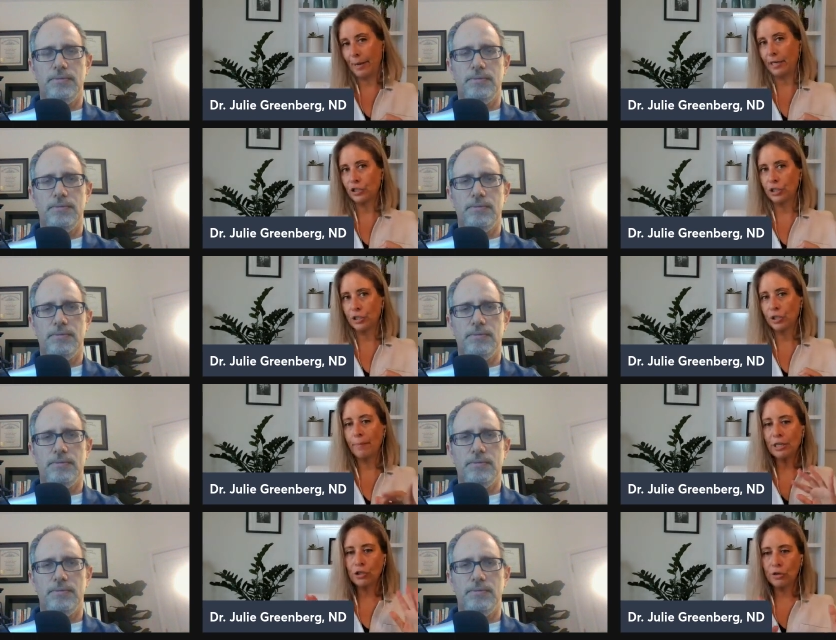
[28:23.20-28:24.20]
Speaker 1: patients. So I
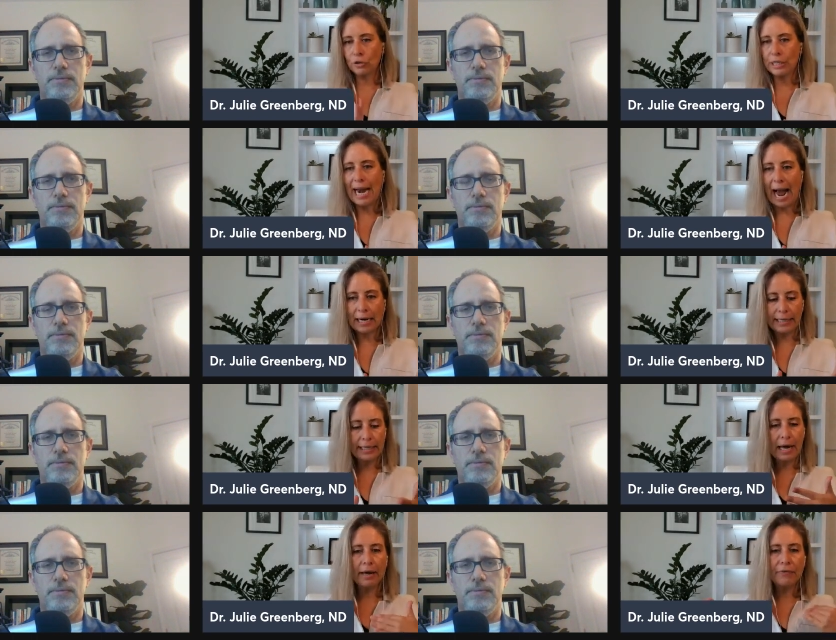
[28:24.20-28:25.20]
mentioned there's an acne
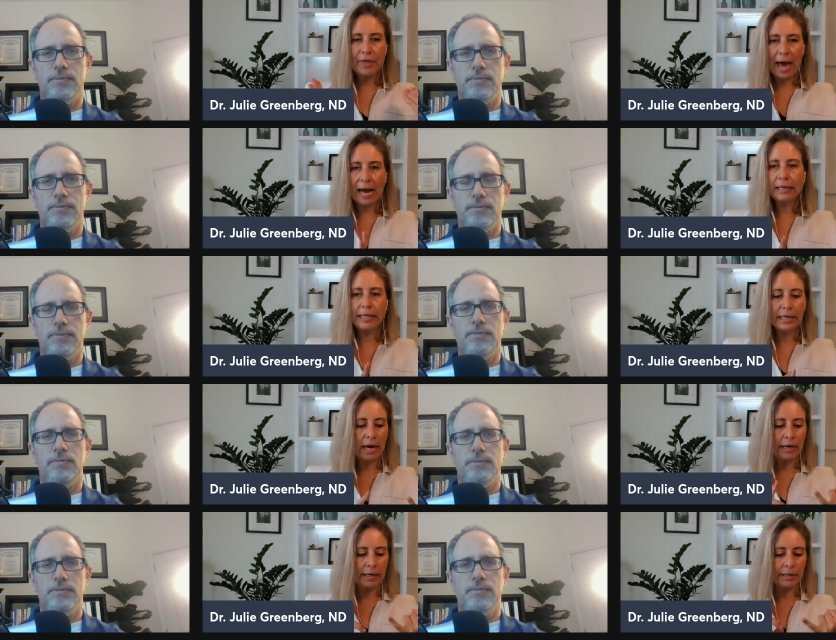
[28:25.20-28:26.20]
gut. The acne
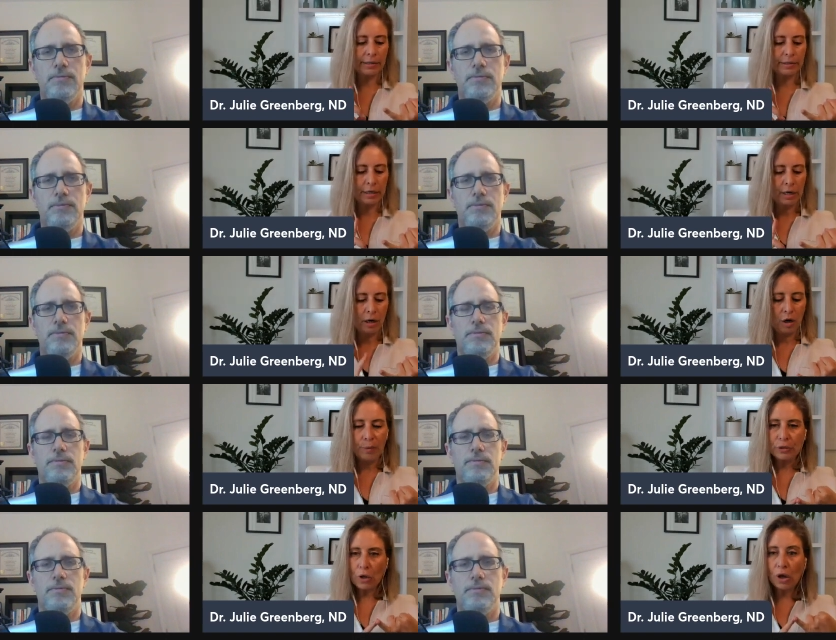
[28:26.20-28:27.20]
gut is
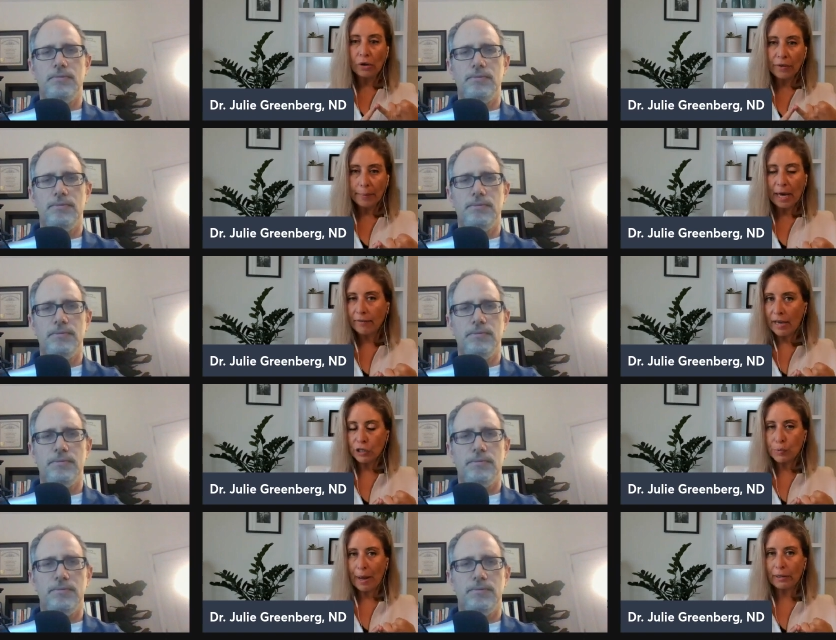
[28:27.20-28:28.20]
almost all of them have
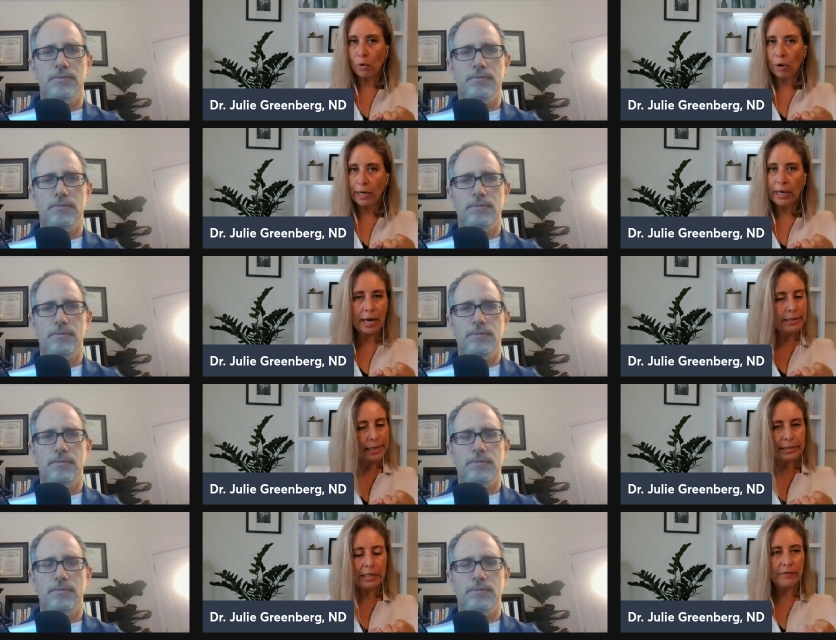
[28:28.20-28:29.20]
H. pylori, and it
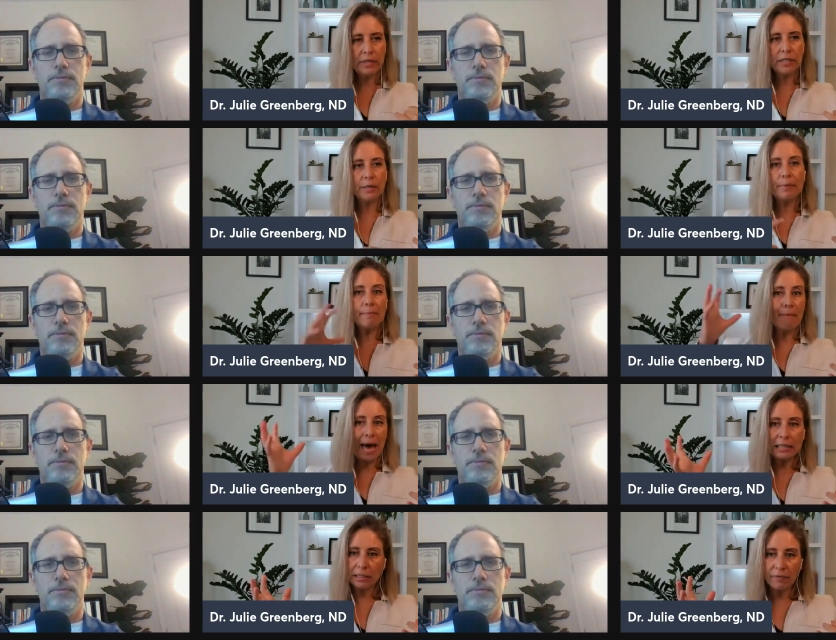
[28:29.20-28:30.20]
doesn't even need to be
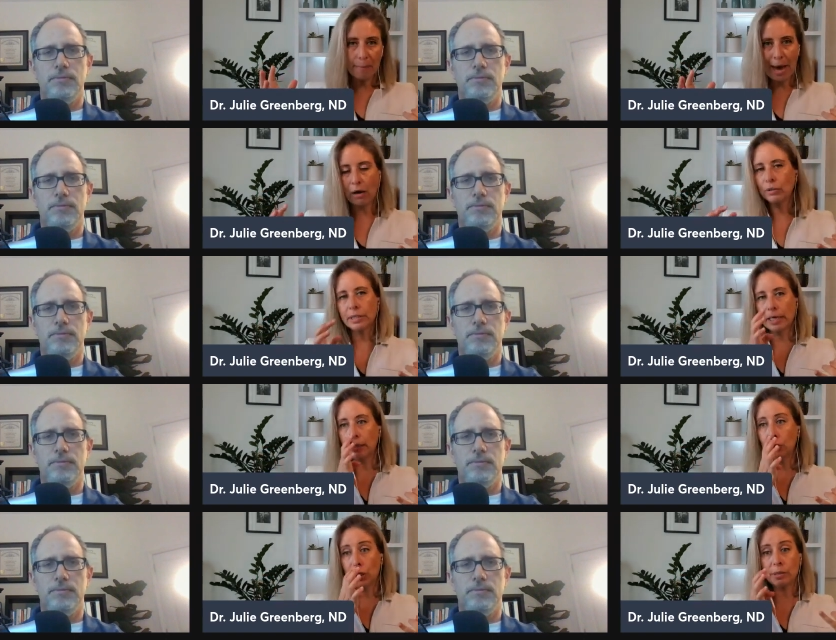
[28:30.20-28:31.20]
massive amounts. It
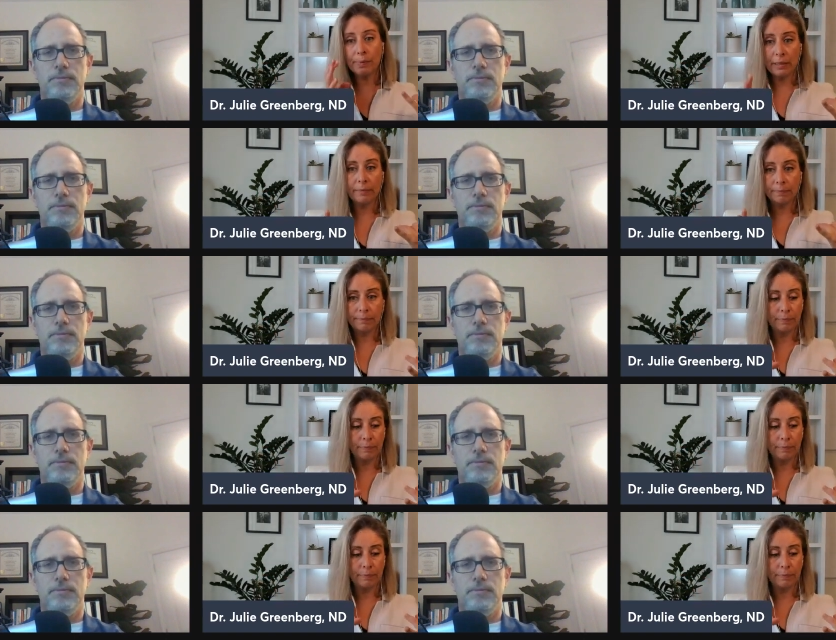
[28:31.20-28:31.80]
can just be